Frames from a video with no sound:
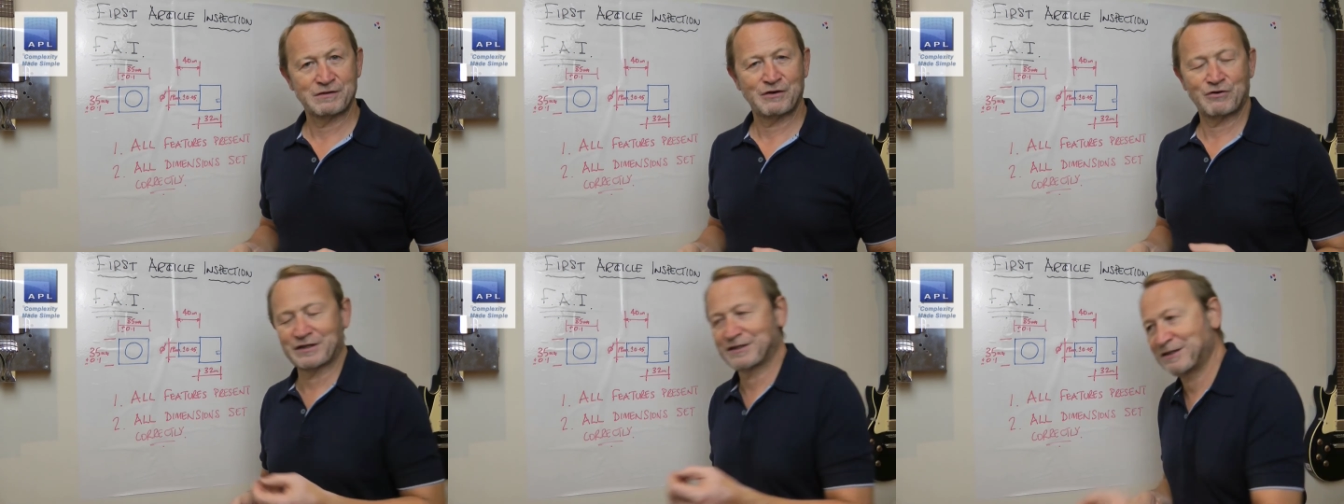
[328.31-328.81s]

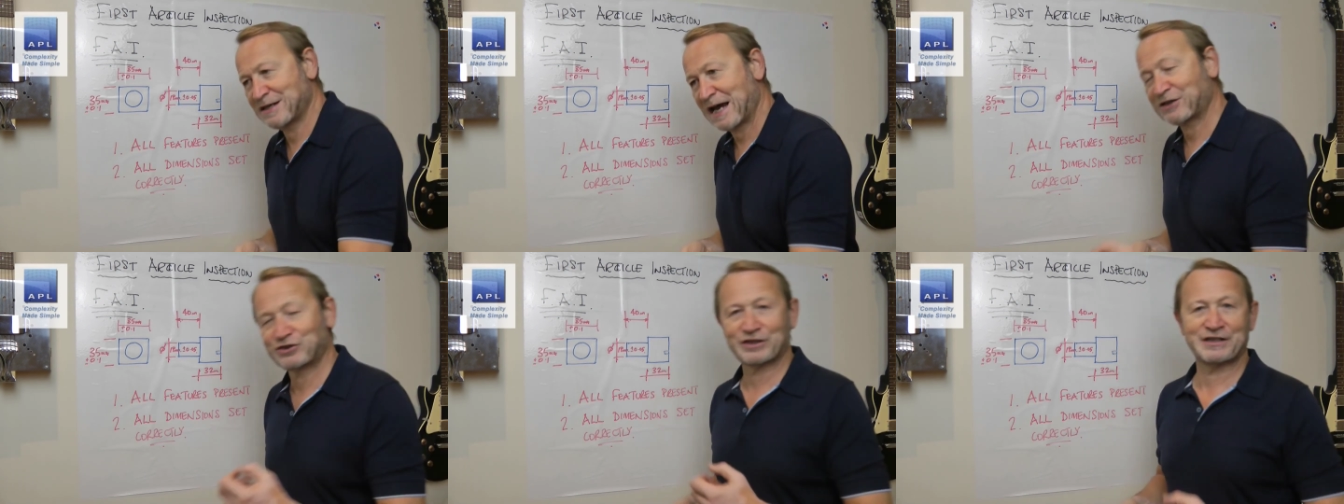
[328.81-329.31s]
or I didn't
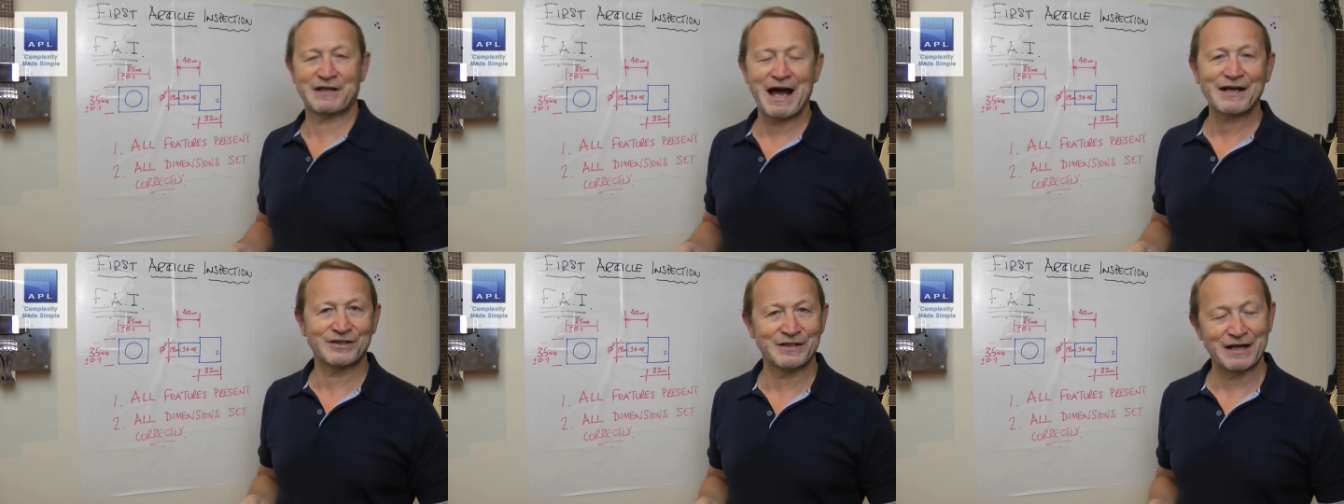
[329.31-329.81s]
actually
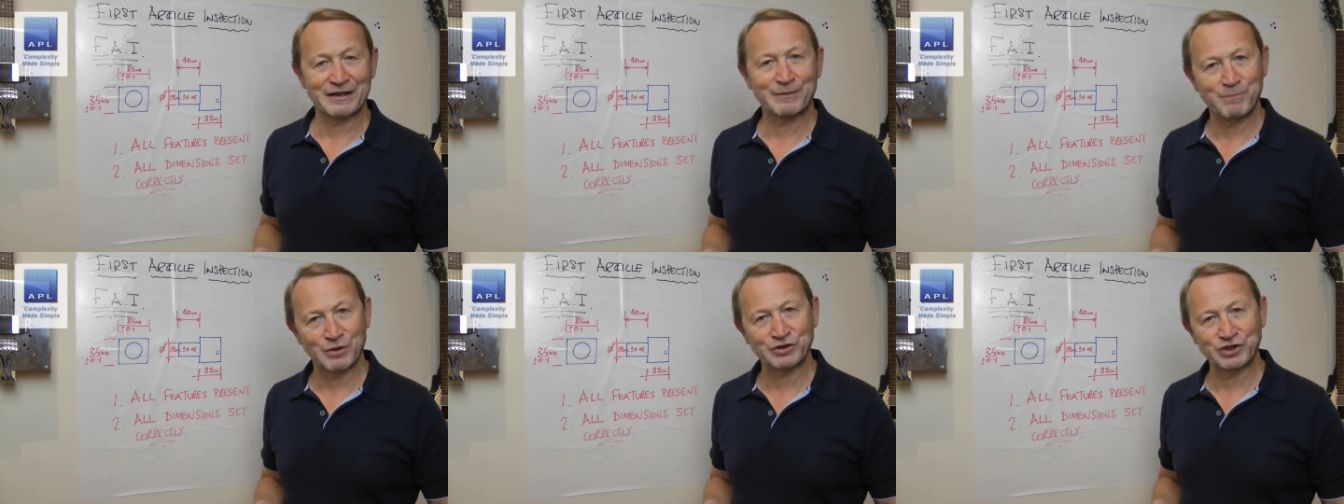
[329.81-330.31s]
accidentally
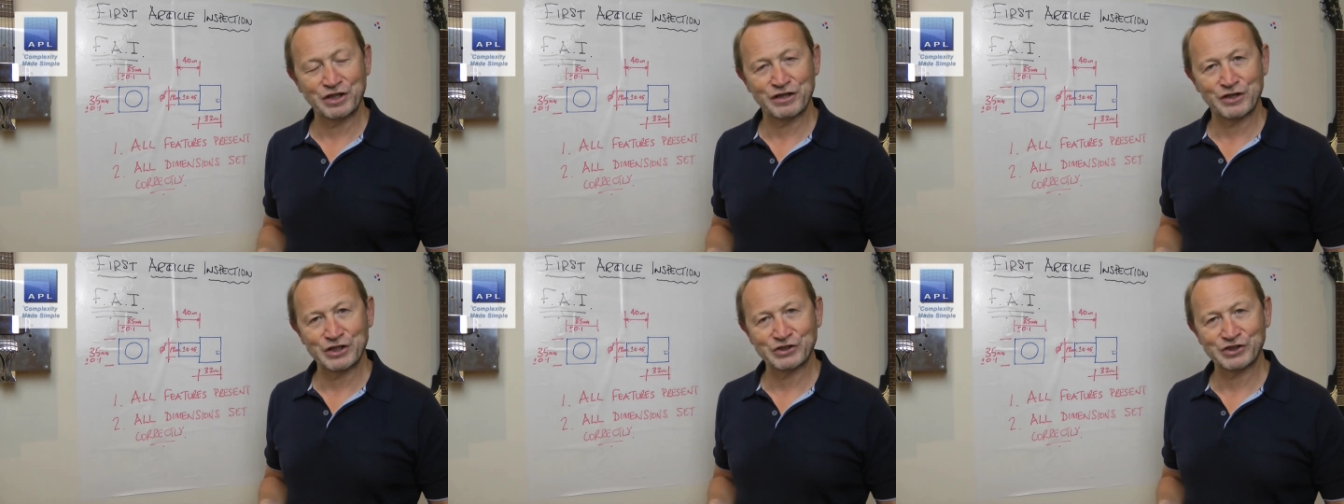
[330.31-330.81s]
punch in
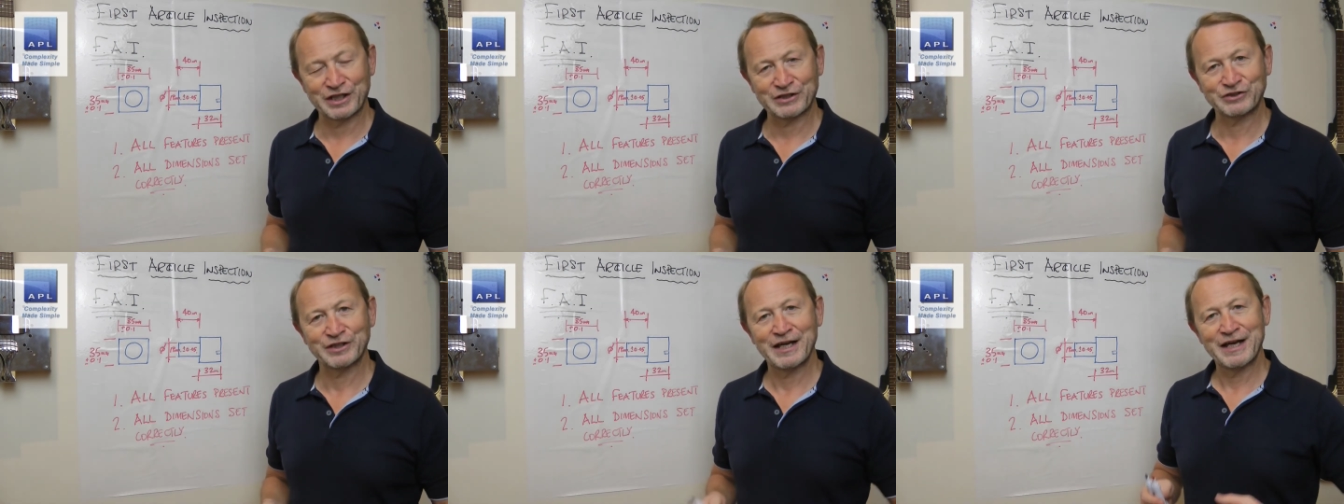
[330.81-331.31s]

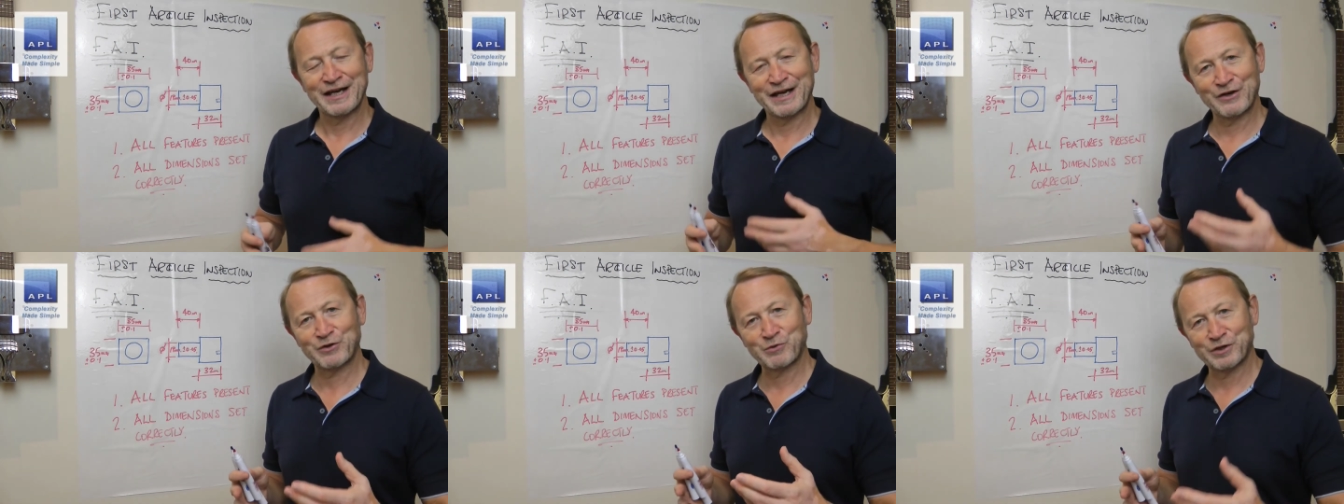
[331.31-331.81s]
36.
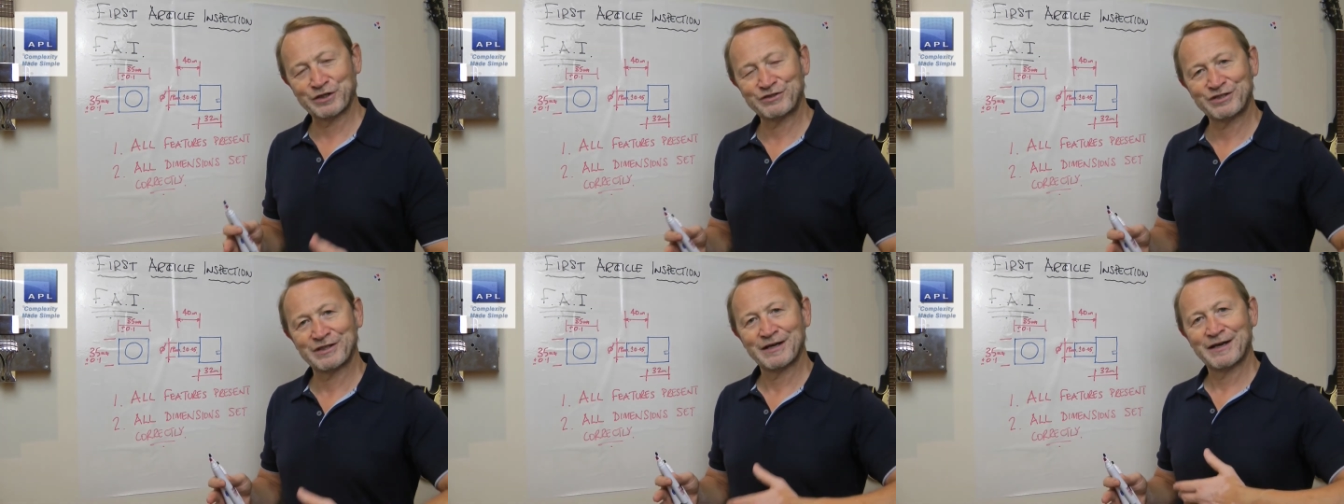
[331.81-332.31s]
In other
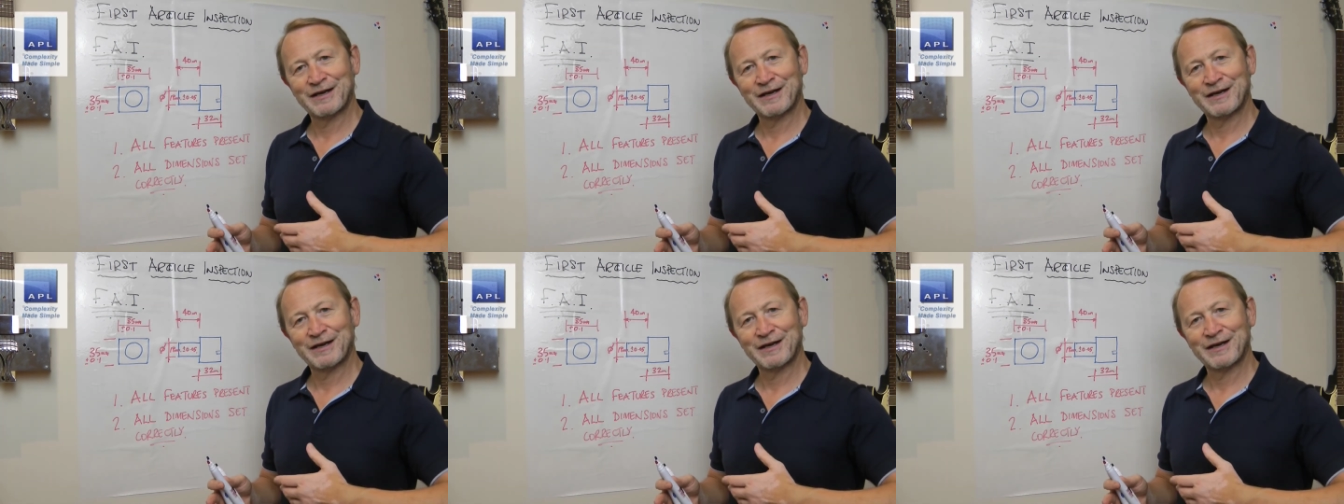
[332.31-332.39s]
words,